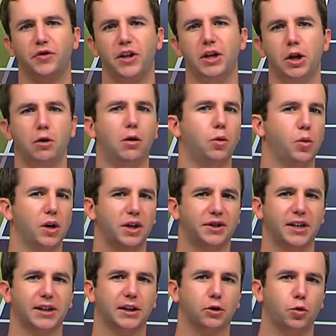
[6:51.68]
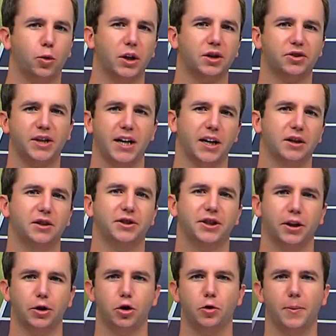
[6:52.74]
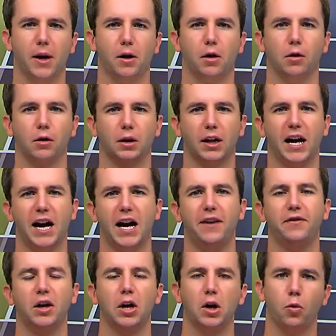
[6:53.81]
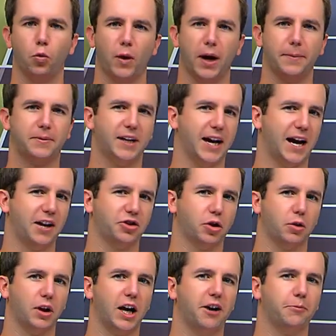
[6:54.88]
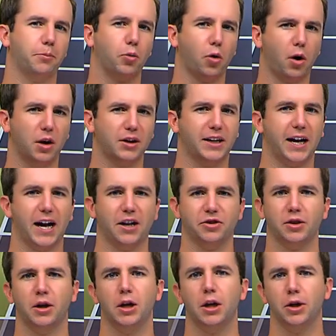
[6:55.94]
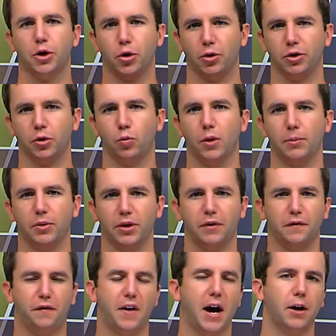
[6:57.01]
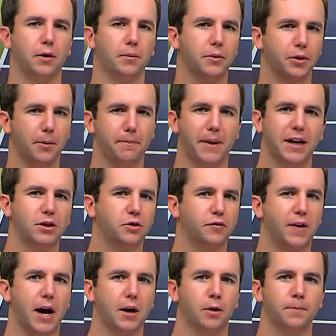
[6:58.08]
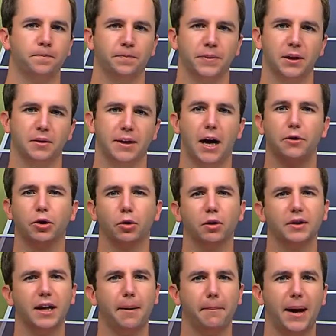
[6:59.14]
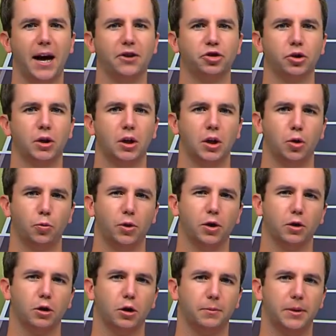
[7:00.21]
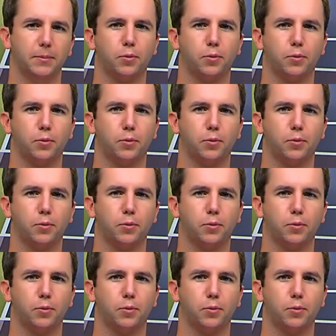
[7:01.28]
video, I want to take a quick second to tell you about our live webcast, our live broadcast during the Wimbledon final, the men's final. Now, during that match, we are going to be